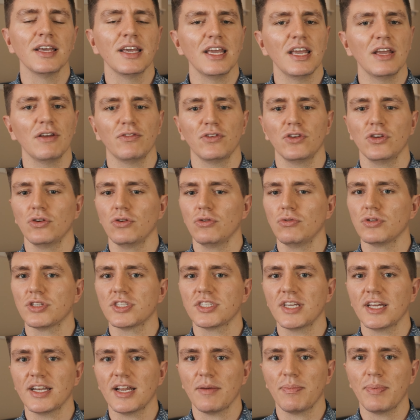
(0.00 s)
If you
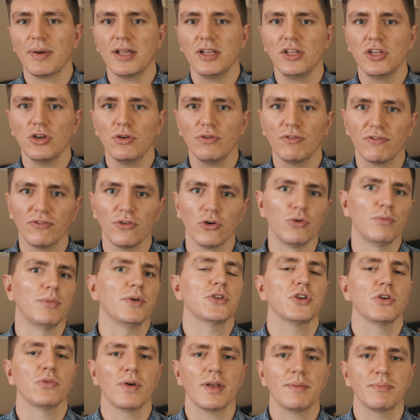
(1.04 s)
set up a new form
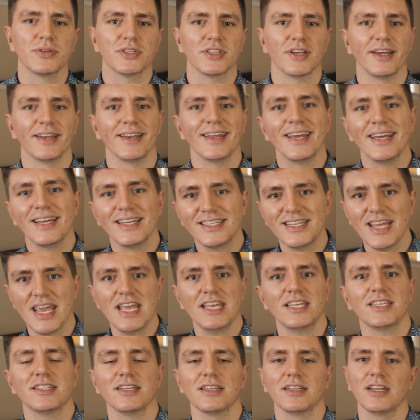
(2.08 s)
on your website,
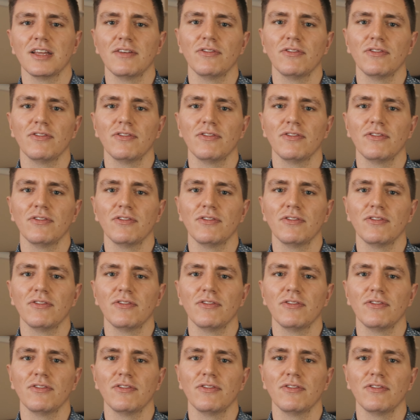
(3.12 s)
test it.